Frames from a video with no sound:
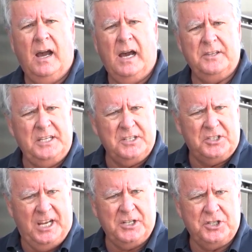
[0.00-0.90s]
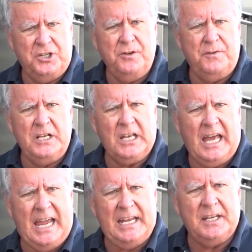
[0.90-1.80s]
the intense UV
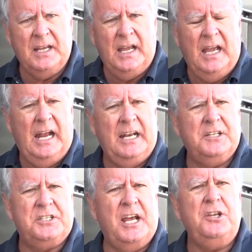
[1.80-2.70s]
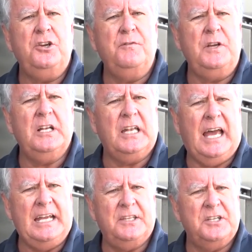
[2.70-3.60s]
light, and it's that UV
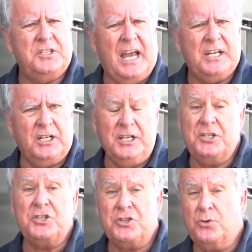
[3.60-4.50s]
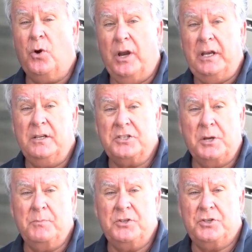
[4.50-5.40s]
light that is actually destroying
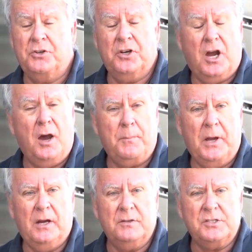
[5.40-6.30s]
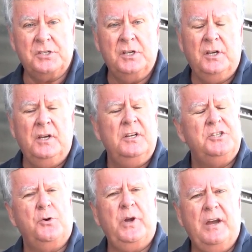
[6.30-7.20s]
some certain compounds.
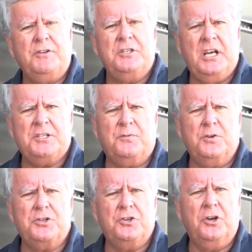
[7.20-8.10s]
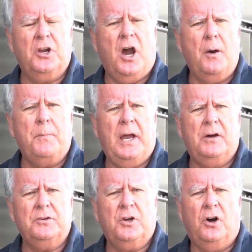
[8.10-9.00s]
So we have to test for a certain
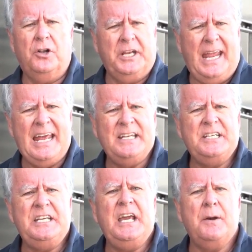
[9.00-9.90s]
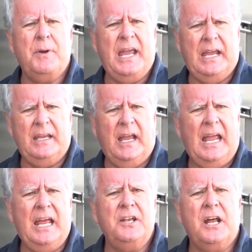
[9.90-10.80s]
compound called
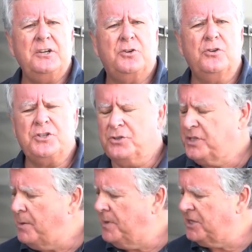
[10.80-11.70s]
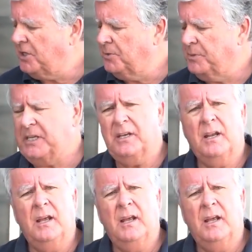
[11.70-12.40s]
NDMA, N-NITROSODIMETHYLAMINE.